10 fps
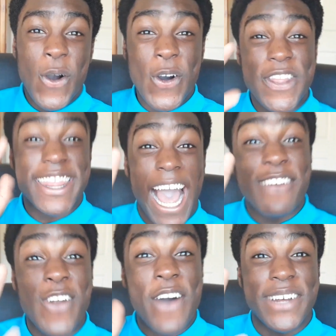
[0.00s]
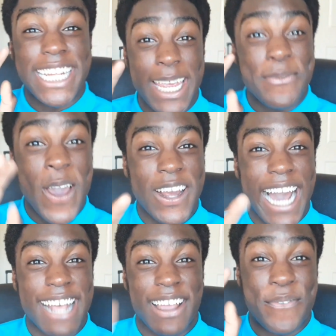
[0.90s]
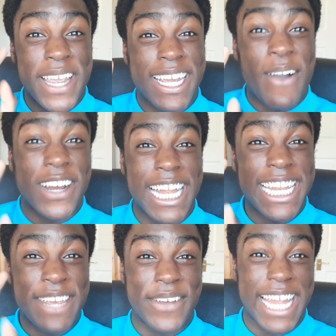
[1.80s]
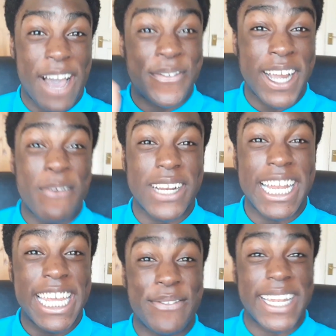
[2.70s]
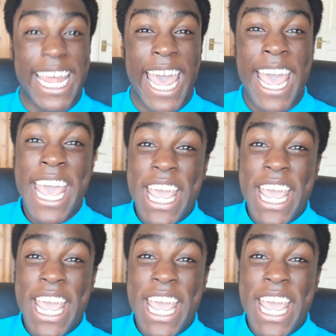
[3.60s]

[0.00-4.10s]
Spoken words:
On that rather deep note, guys, I think I'm gonna leave it there.